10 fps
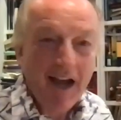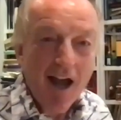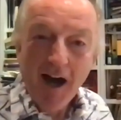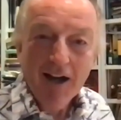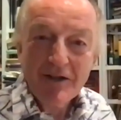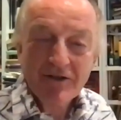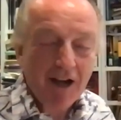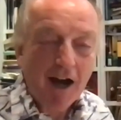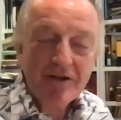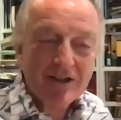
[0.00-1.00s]
I
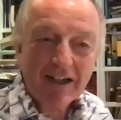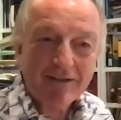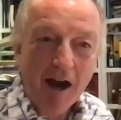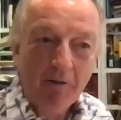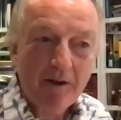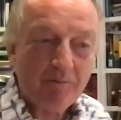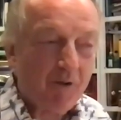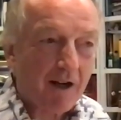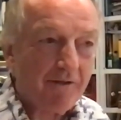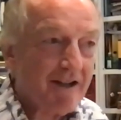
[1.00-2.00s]
used to go out with
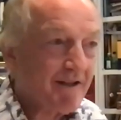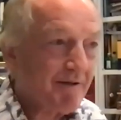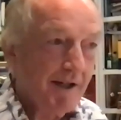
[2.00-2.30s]
one of his,